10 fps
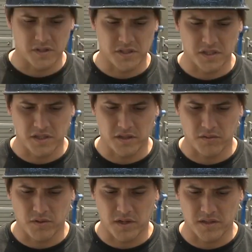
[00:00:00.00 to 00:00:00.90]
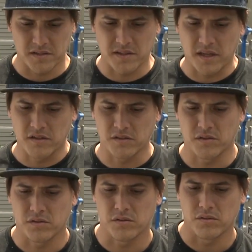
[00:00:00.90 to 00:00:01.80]
She was said
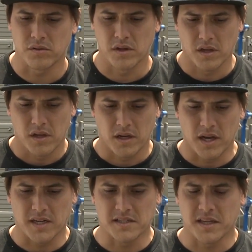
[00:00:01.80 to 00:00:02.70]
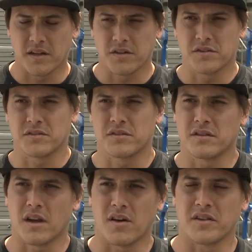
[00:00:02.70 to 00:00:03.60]
to guide
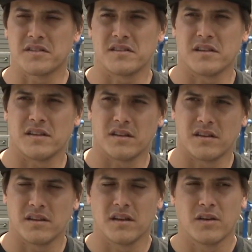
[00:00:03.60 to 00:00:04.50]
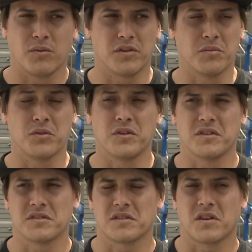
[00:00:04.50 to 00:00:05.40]
sailors out at sea with the moon
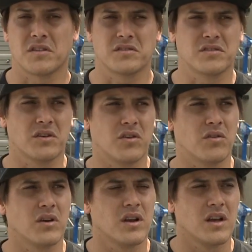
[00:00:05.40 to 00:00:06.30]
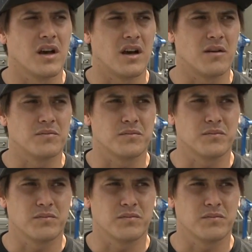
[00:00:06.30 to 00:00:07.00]
and the stars, so um,